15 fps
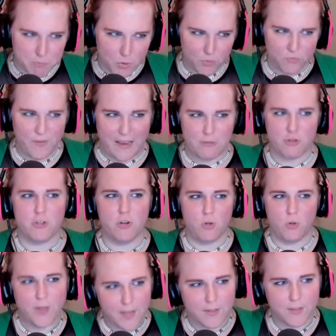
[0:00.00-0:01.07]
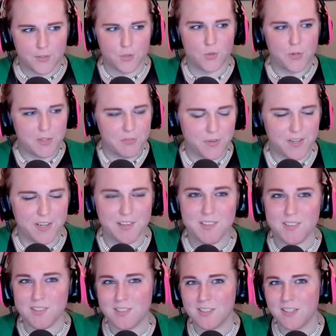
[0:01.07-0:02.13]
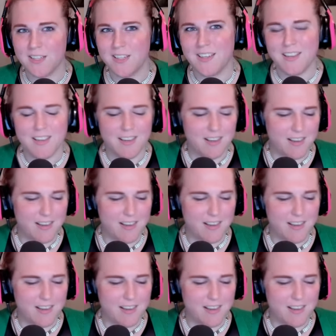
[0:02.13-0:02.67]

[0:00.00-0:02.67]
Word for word: professional industry fittings uh-huh.